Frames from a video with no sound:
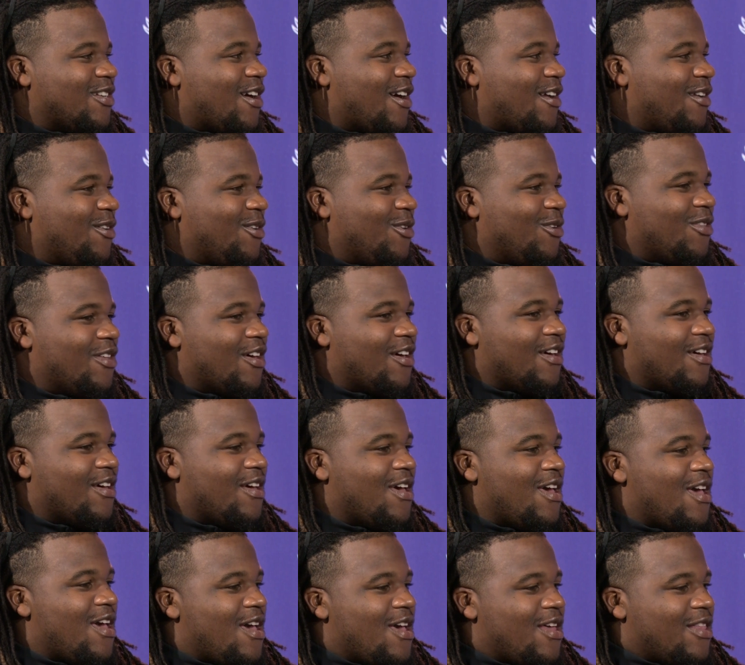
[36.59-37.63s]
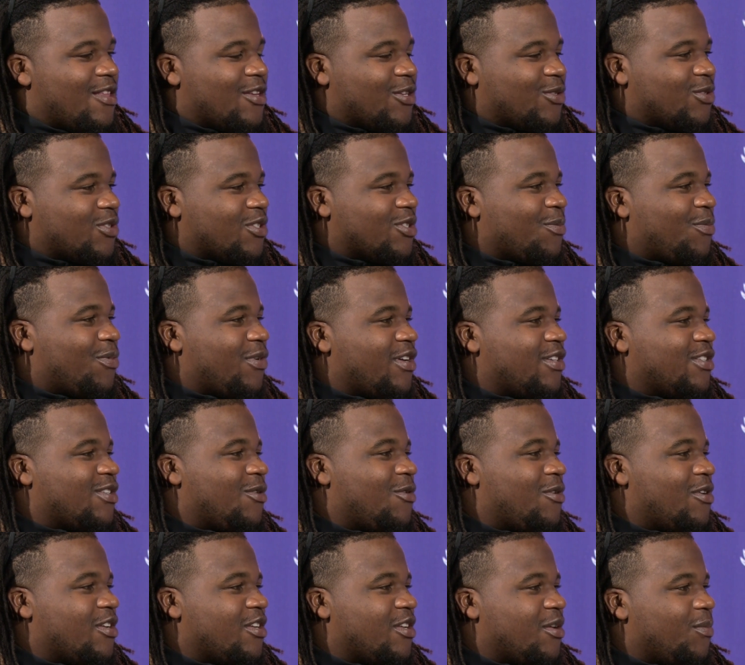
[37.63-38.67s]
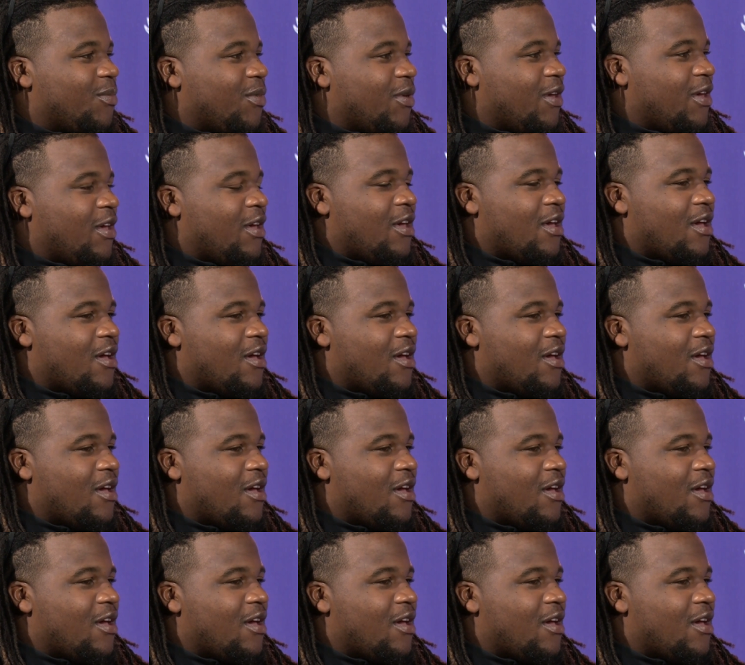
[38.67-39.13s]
I knew that this was the place I wanted to be.